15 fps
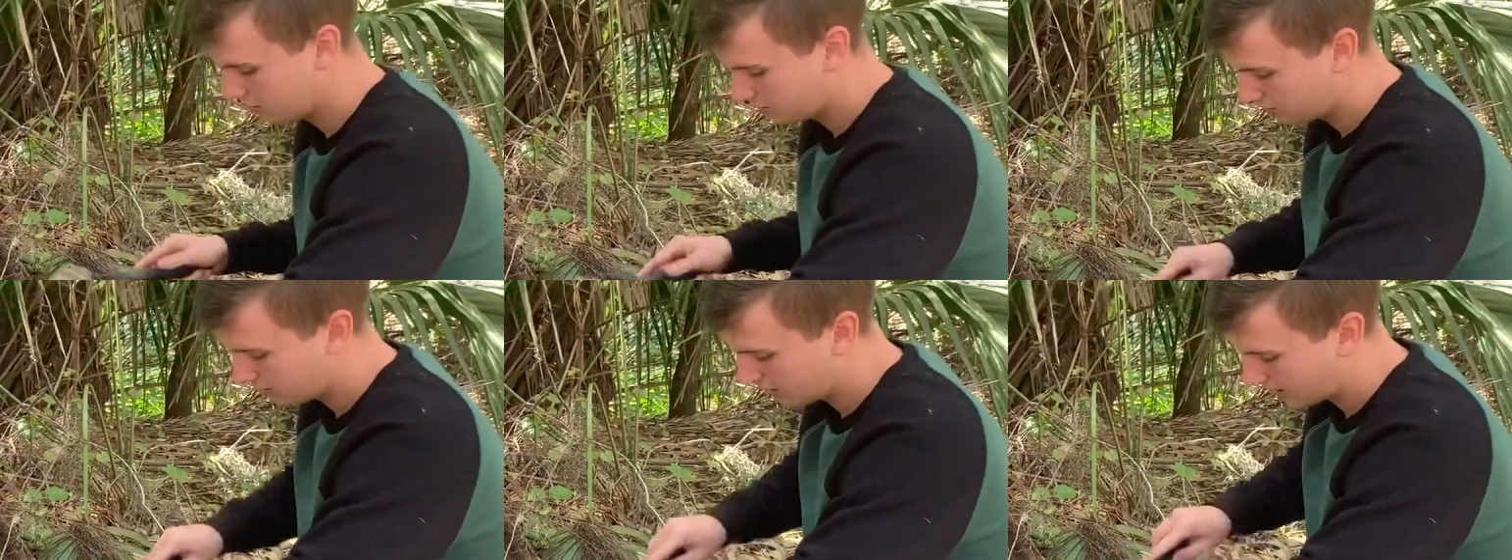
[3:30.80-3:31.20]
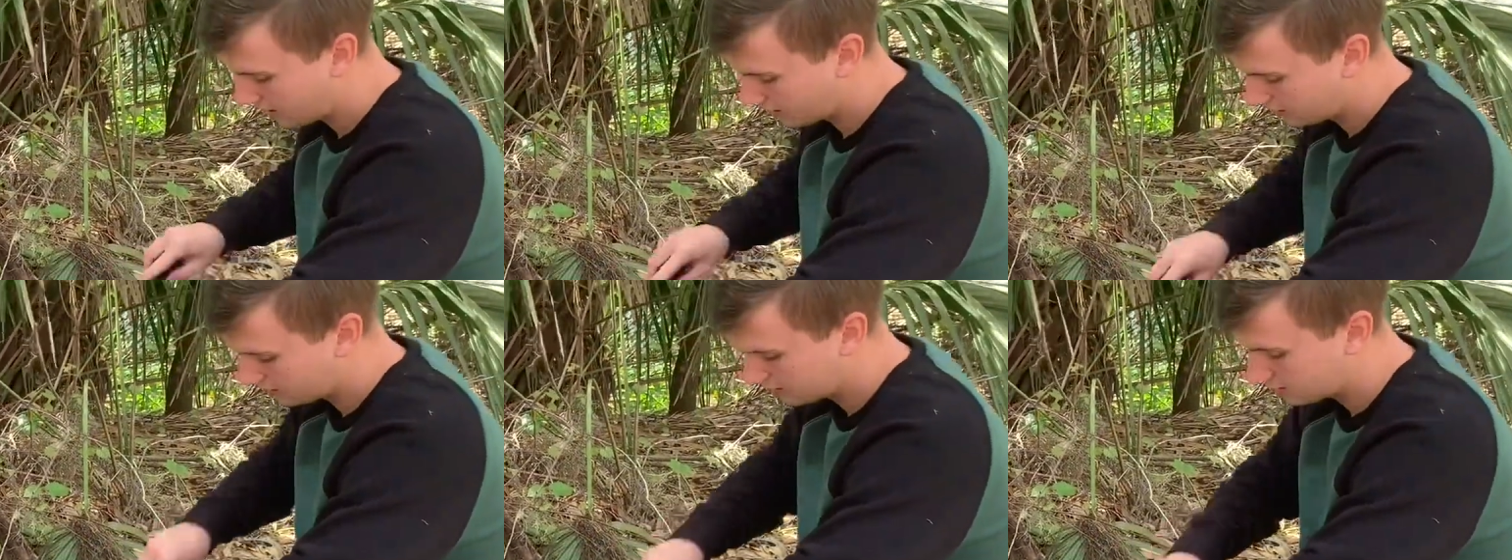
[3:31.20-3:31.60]
that
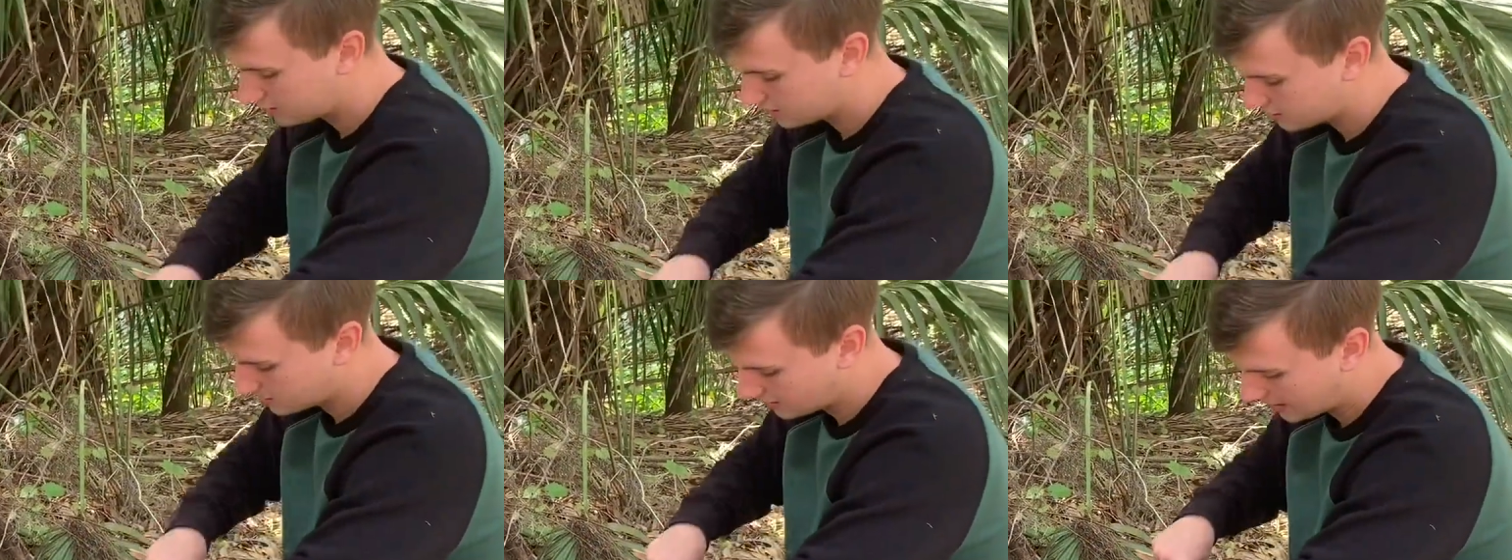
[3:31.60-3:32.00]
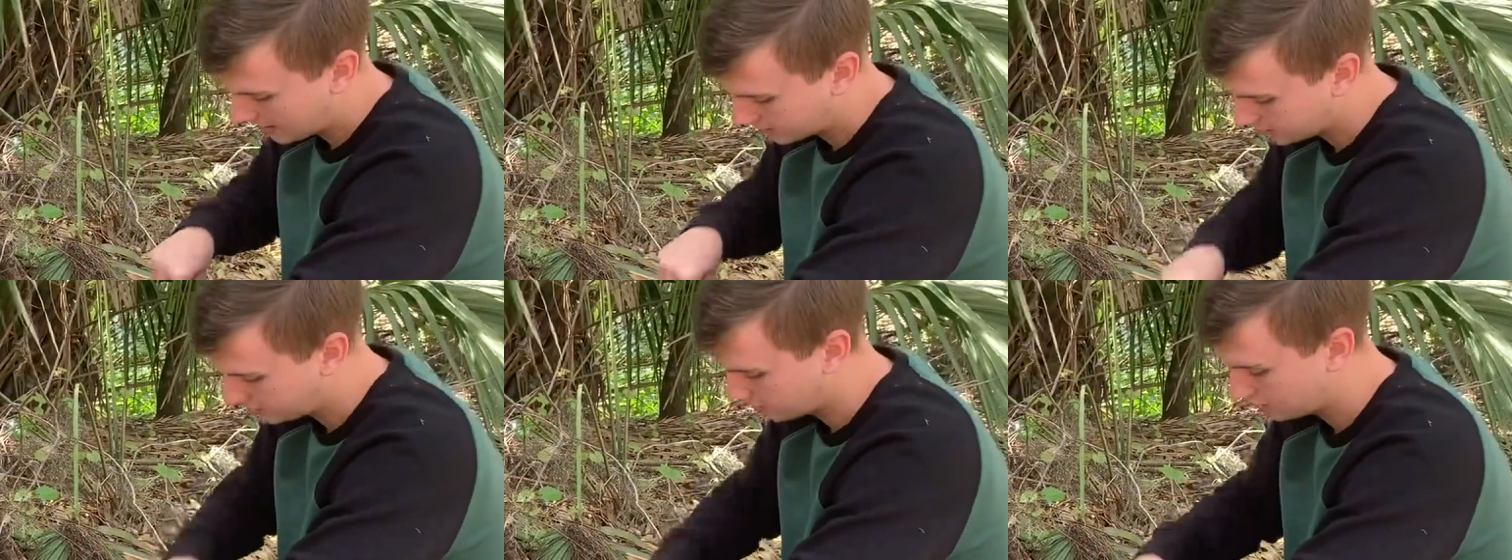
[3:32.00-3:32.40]
this is
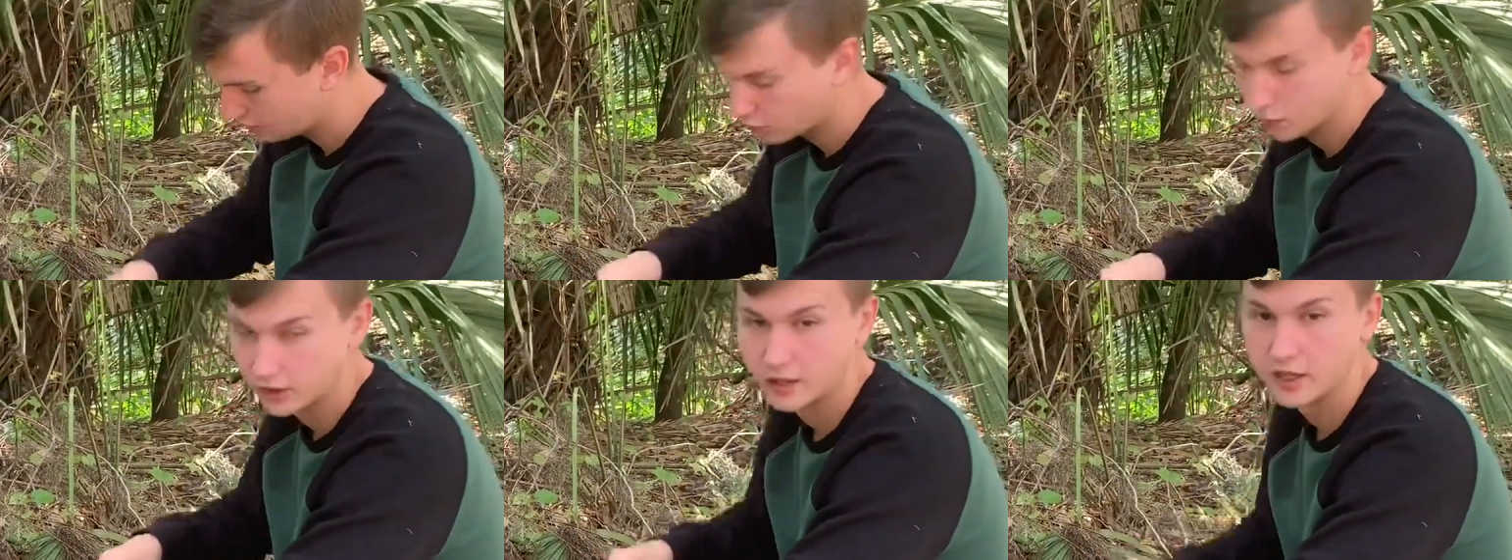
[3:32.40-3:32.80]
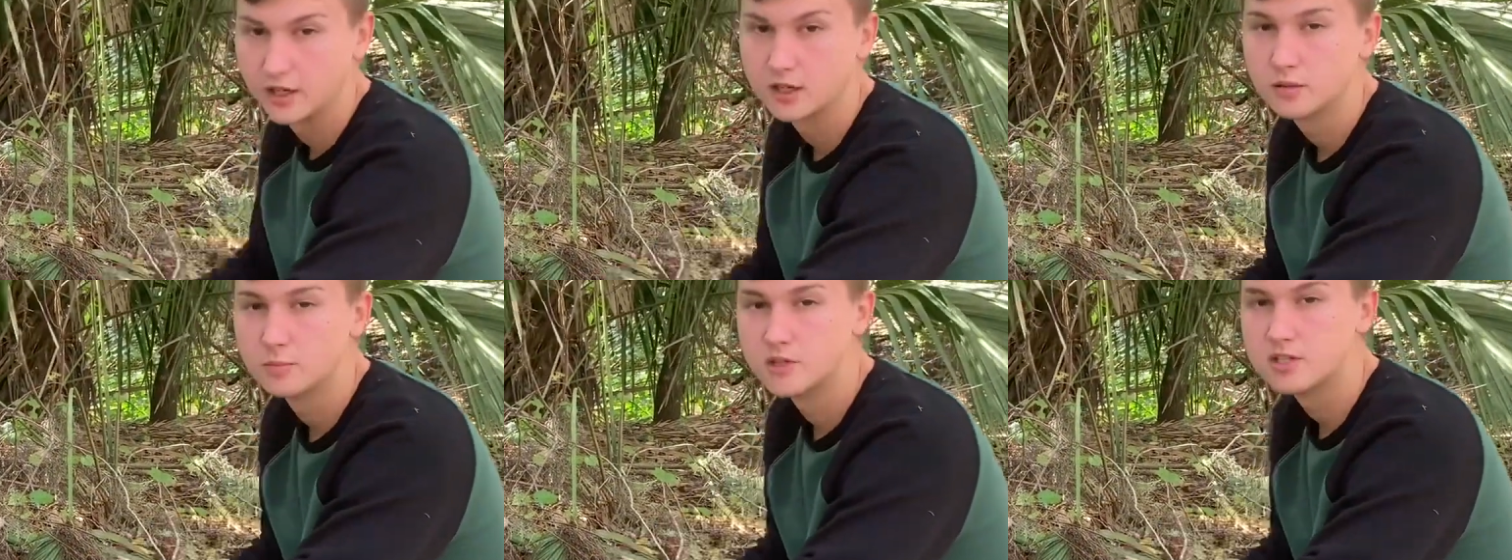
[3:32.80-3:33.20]
actually
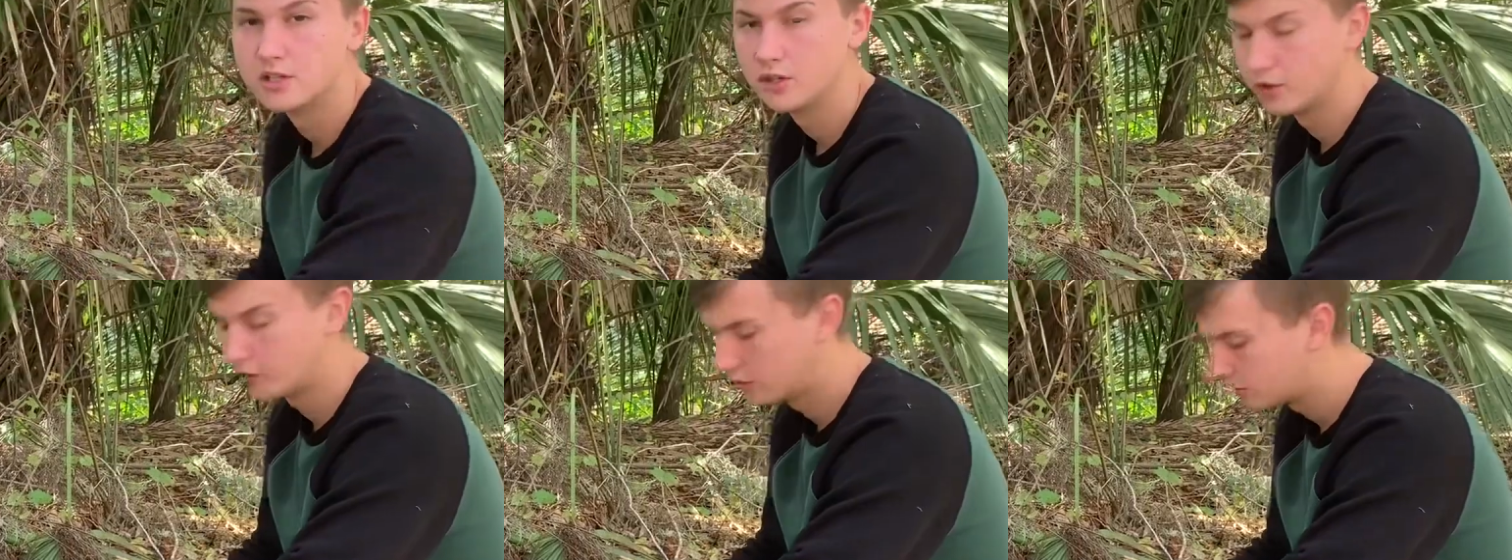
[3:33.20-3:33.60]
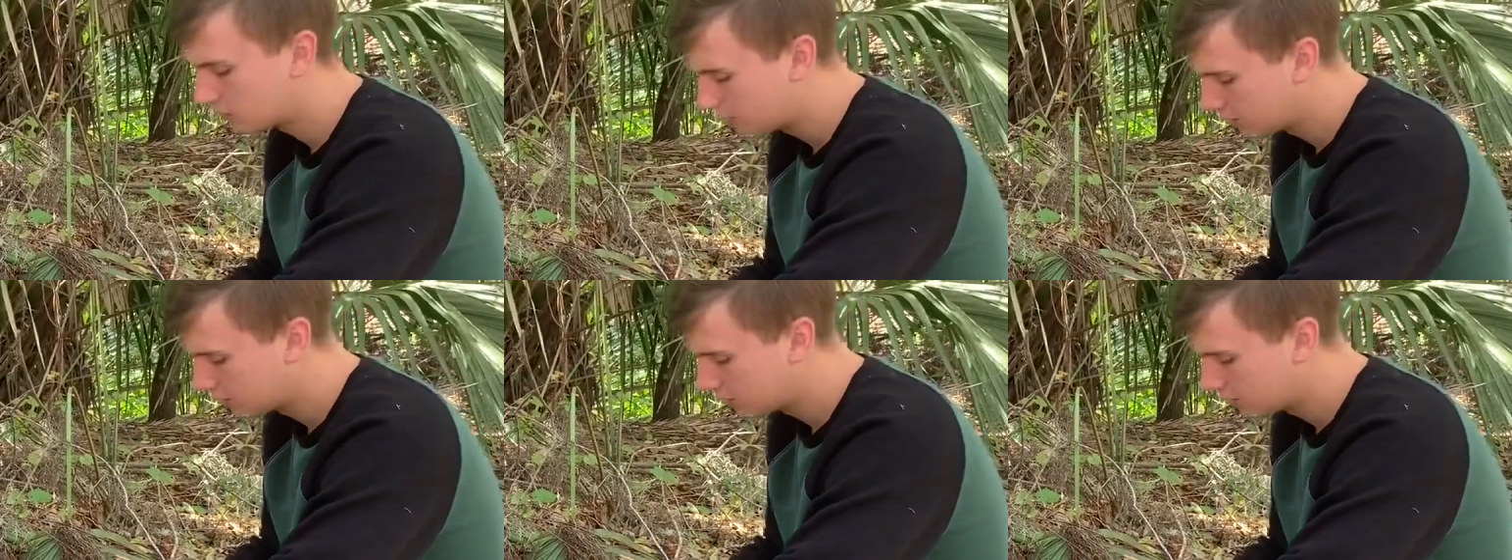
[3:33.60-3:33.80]
organic material,